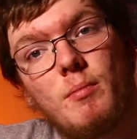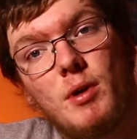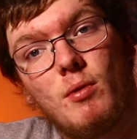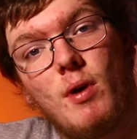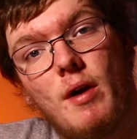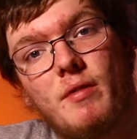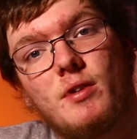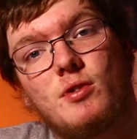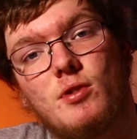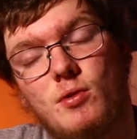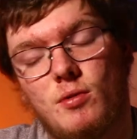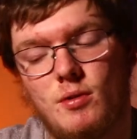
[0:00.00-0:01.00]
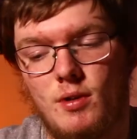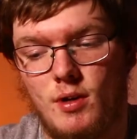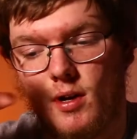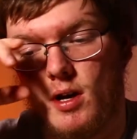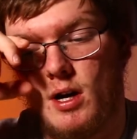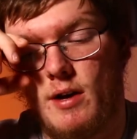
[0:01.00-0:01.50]
be arriving soon.
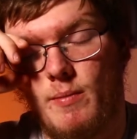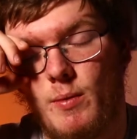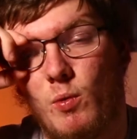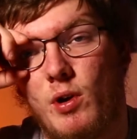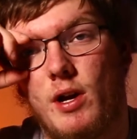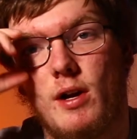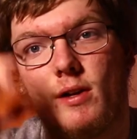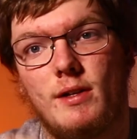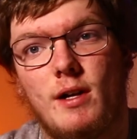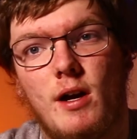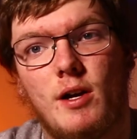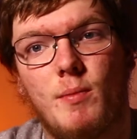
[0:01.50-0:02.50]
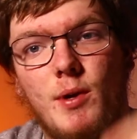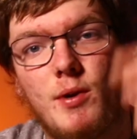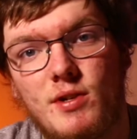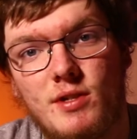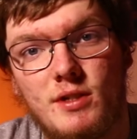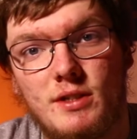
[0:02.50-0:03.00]
I've been working on a
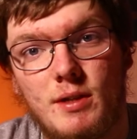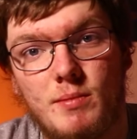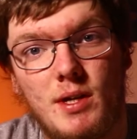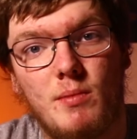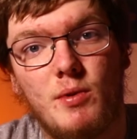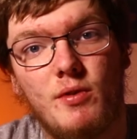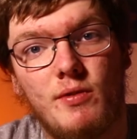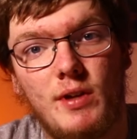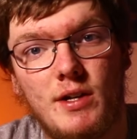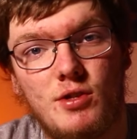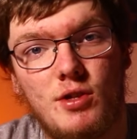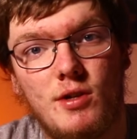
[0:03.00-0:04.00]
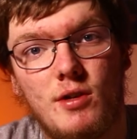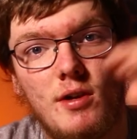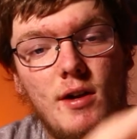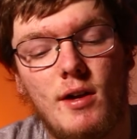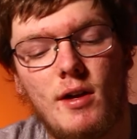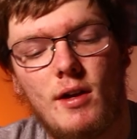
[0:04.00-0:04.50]
documentary since September of last year.
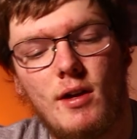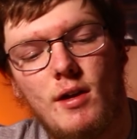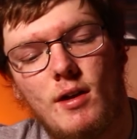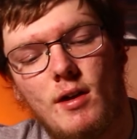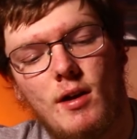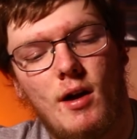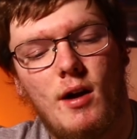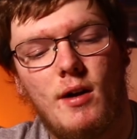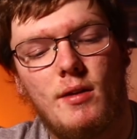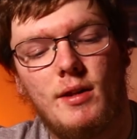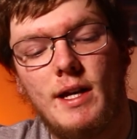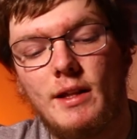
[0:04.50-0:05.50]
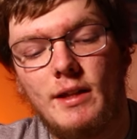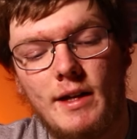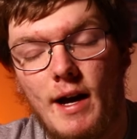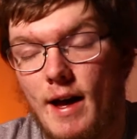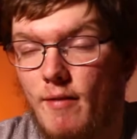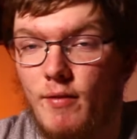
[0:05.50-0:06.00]
Lately,
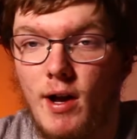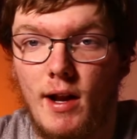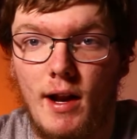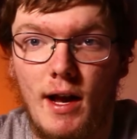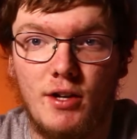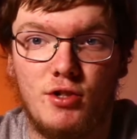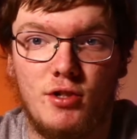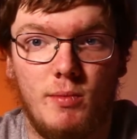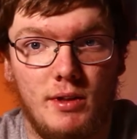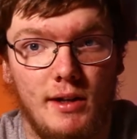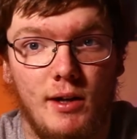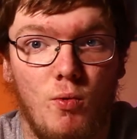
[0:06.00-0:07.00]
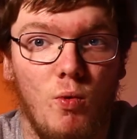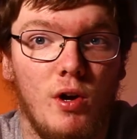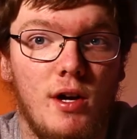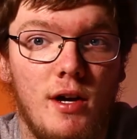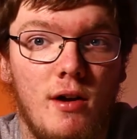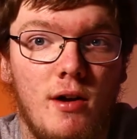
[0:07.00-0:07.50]
I have not actually been like
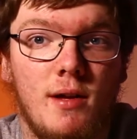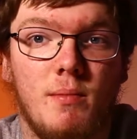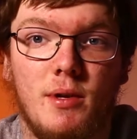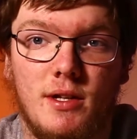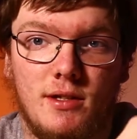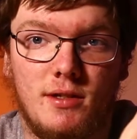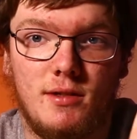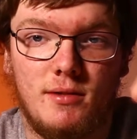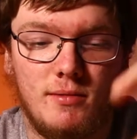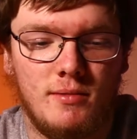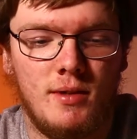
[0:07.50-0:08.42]
working on it, but it's